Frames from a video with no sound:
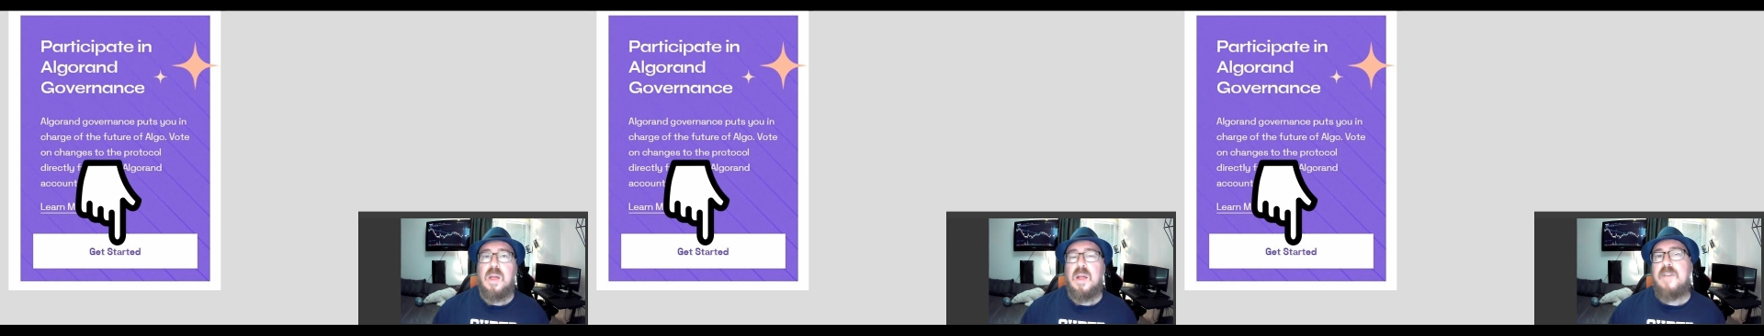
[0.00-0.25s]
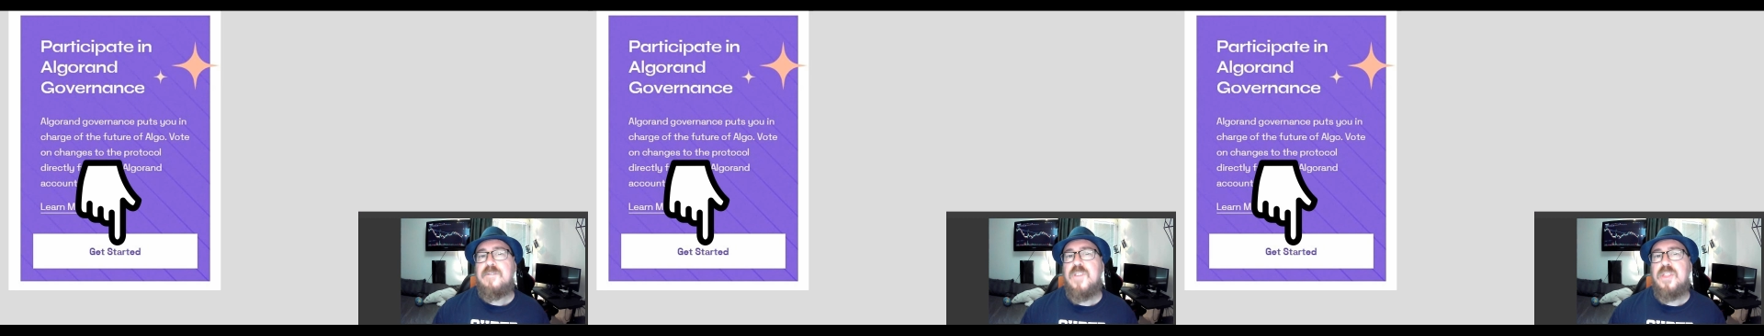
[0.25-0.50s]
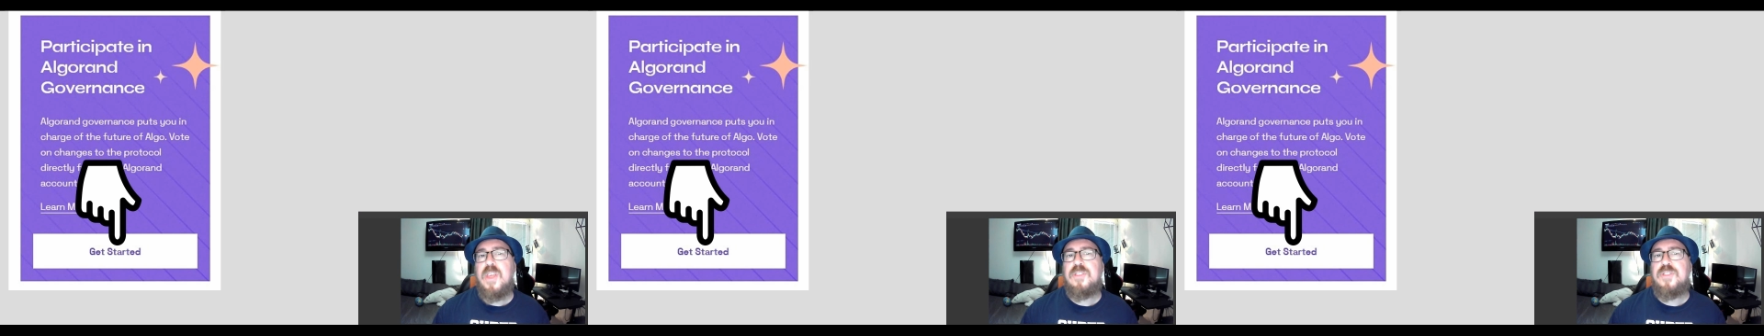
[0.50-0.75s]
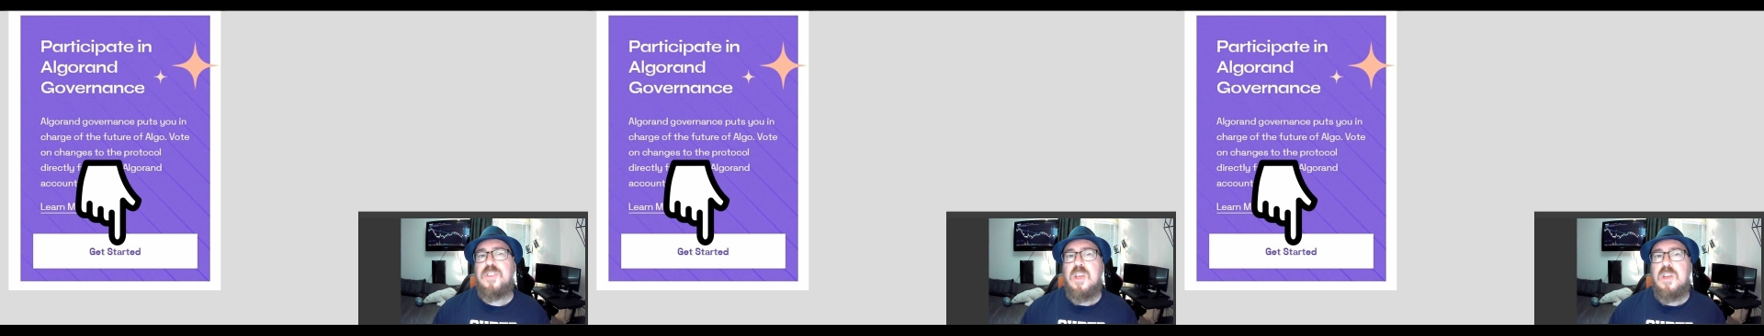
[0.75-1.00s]
Now for
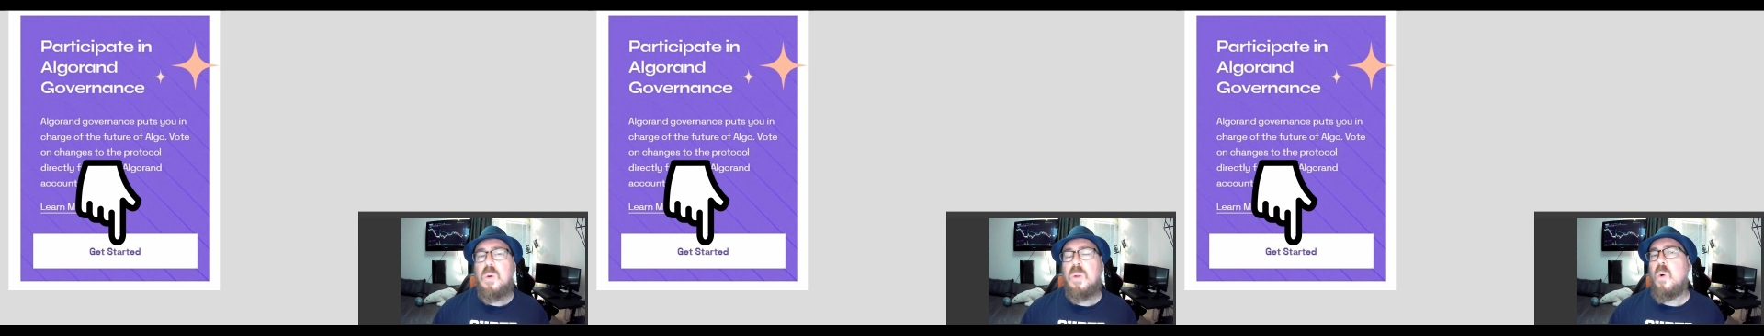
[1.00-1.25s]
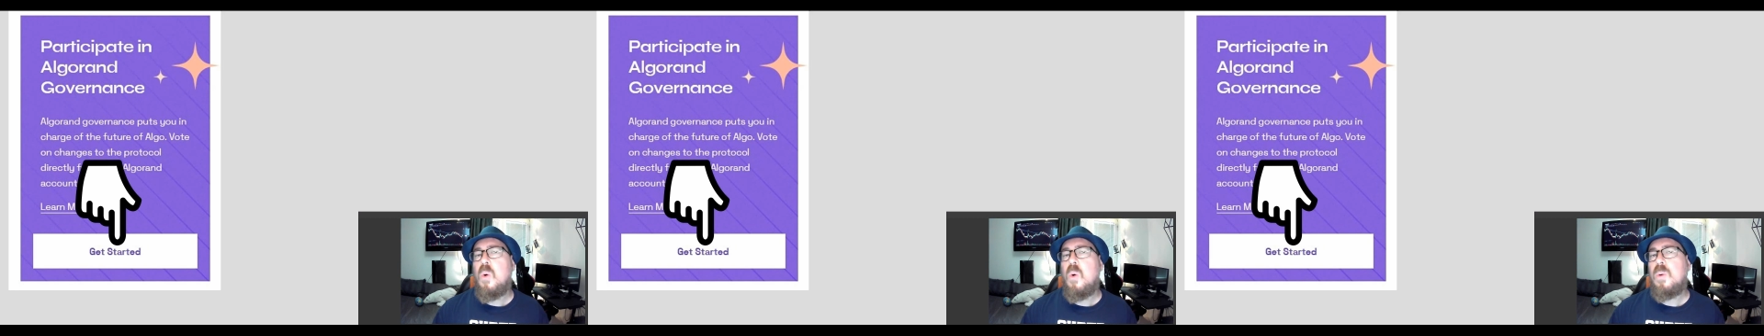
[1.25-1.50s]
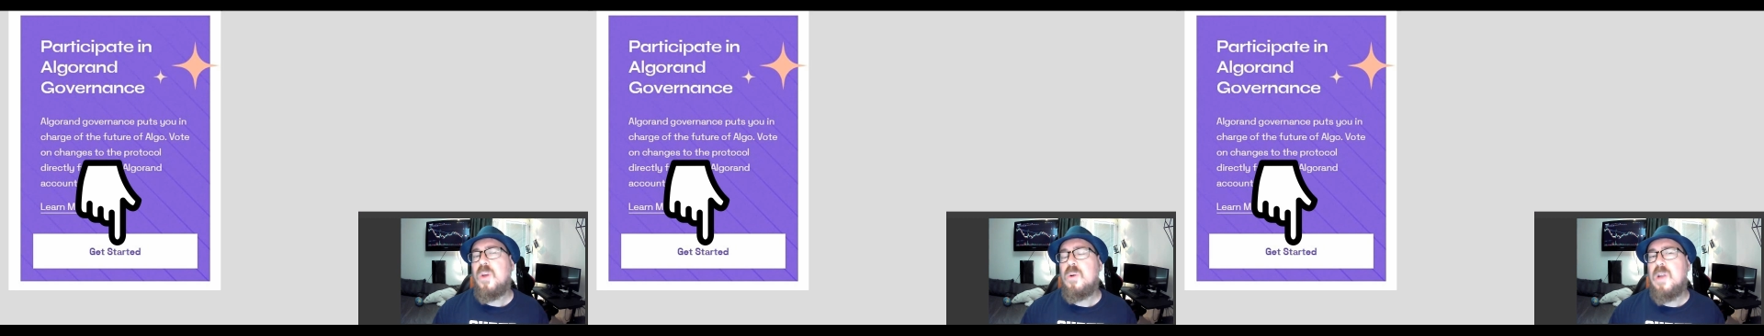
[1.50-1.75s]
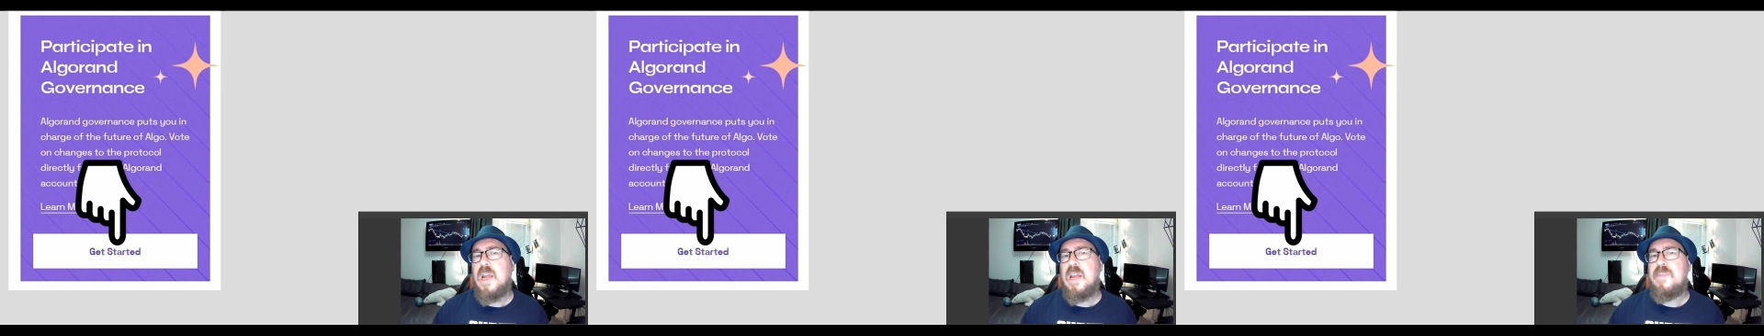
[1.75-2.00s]
this, you'll also
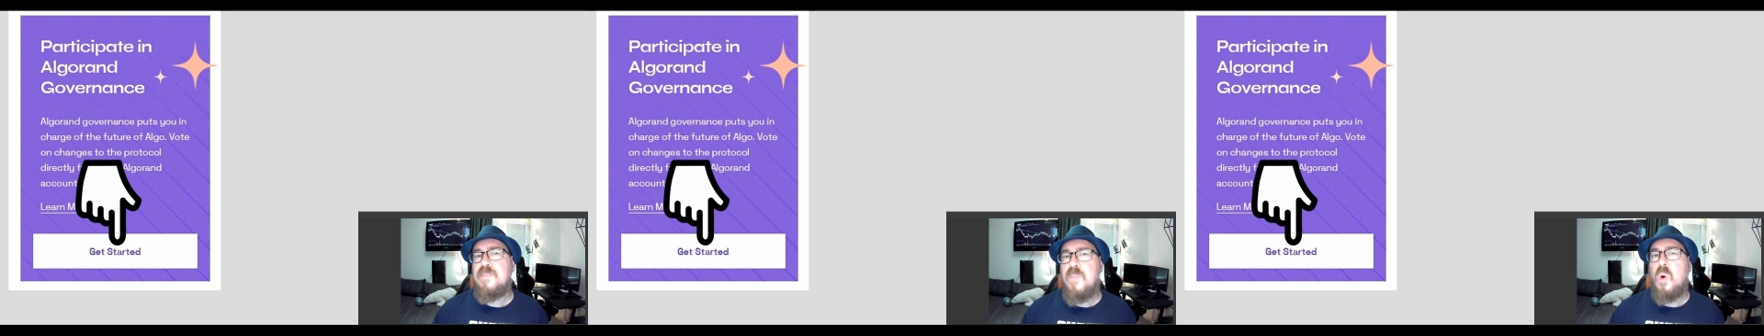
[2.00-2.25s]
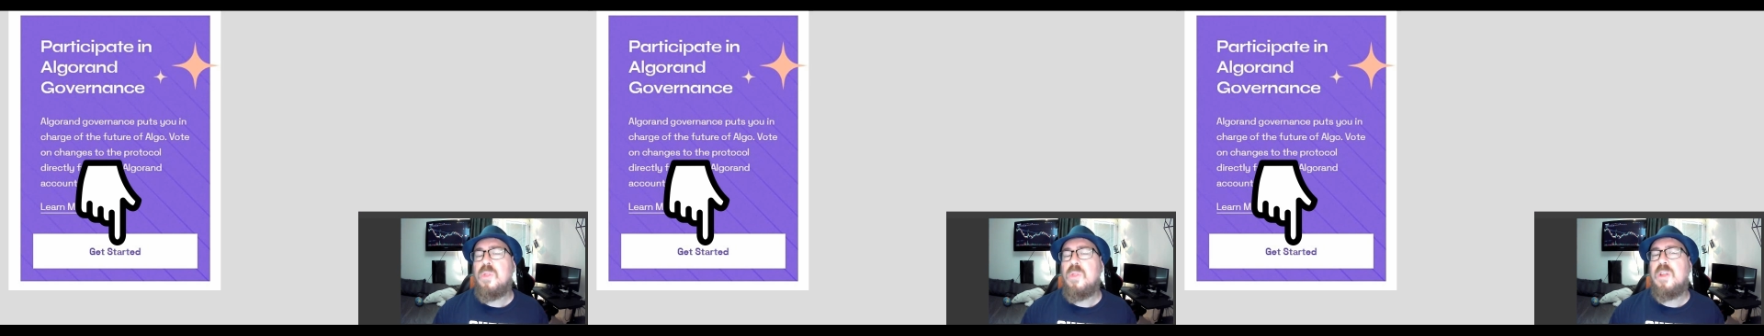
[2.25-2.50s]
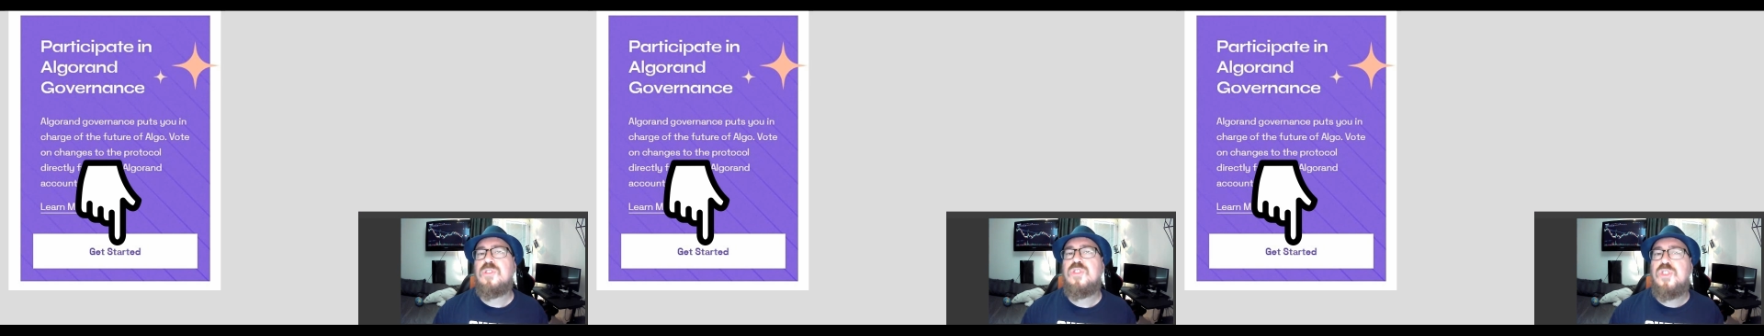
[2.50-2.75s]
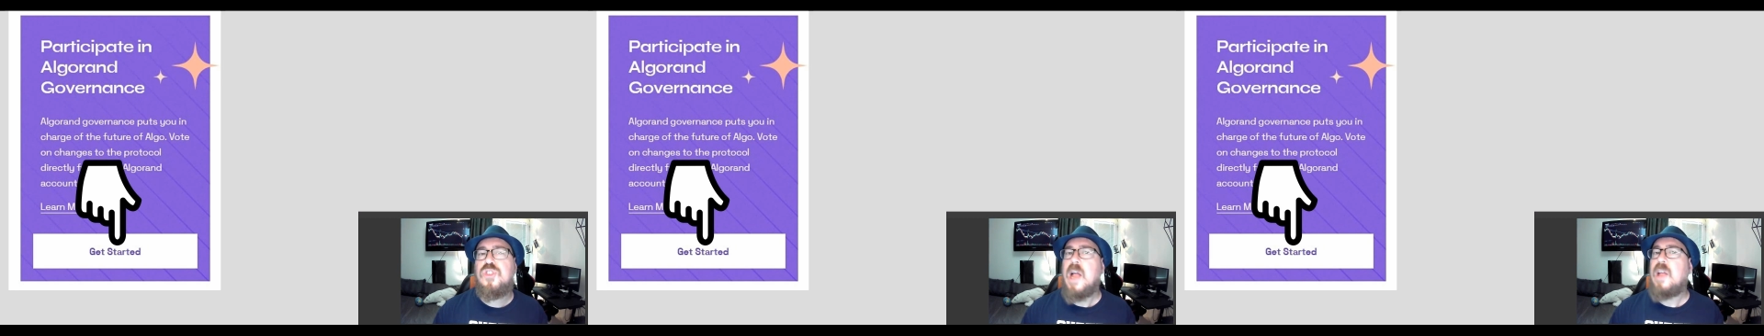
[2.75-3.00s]
need more than
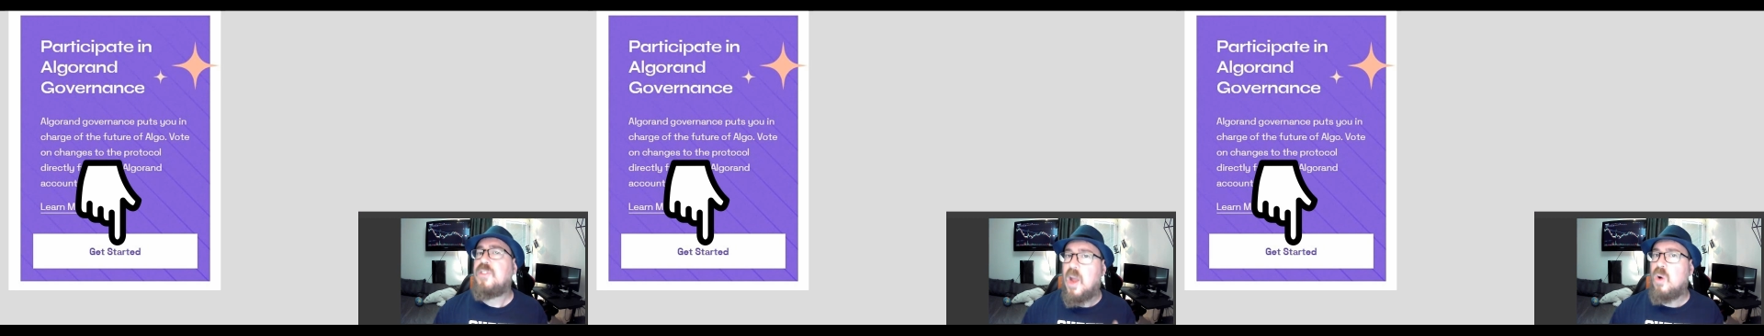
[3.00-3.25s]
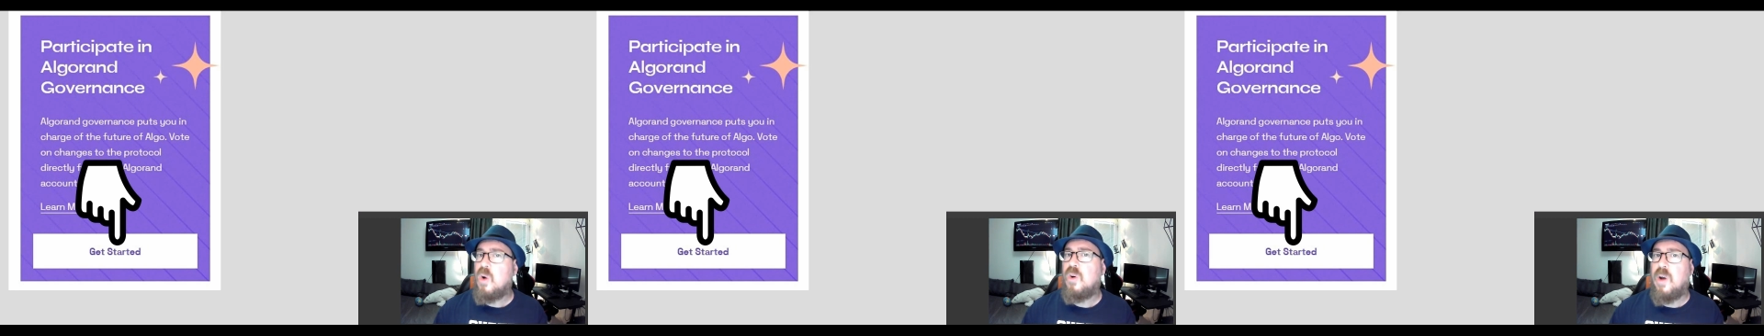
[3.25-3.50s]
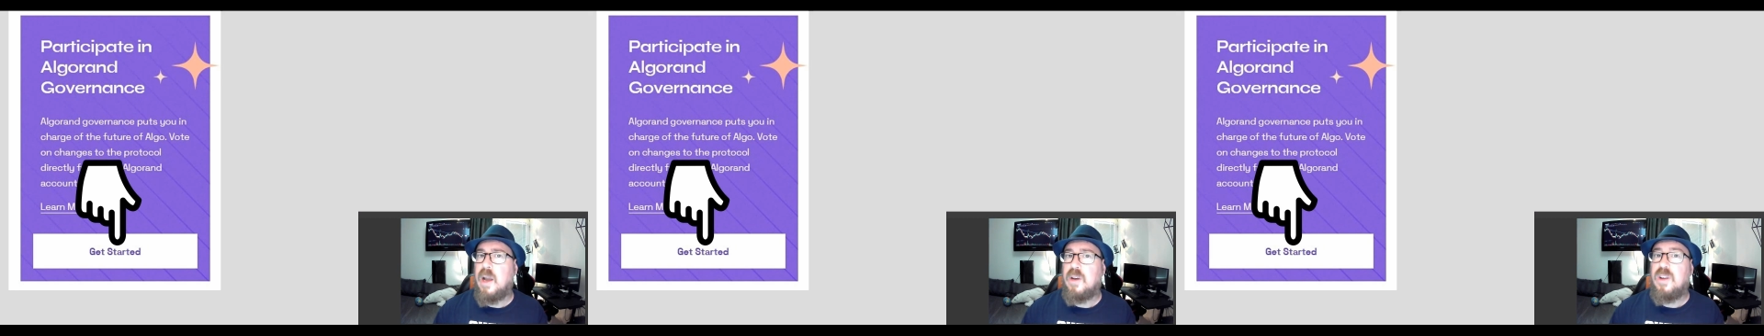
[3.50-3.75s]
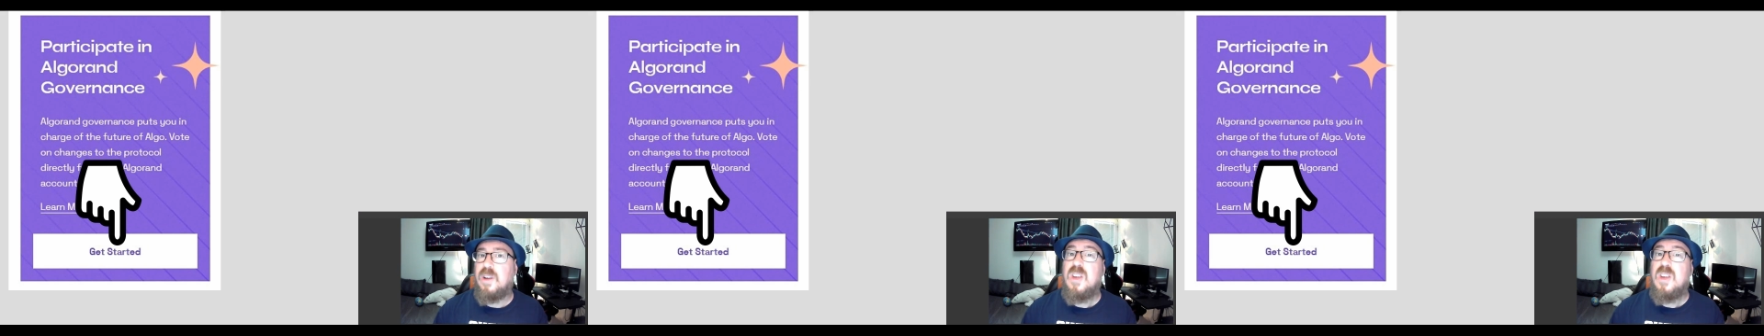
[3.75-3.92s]
just Algorand.